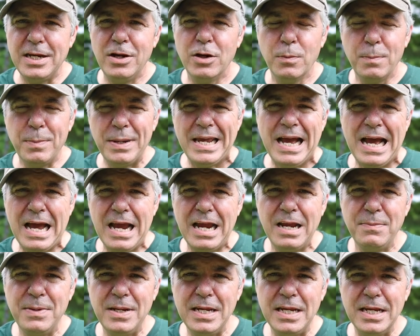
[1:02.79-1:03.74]
here
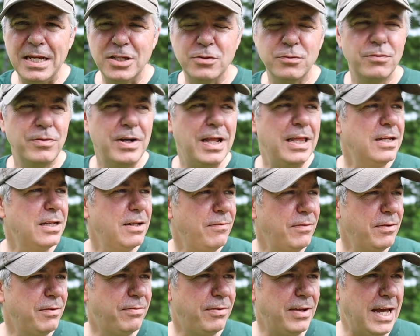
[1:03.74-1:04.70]
behind me. It's
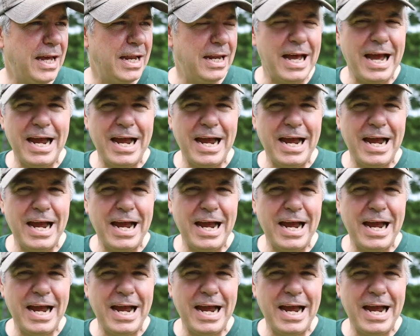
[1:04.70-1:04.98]
relatively flat.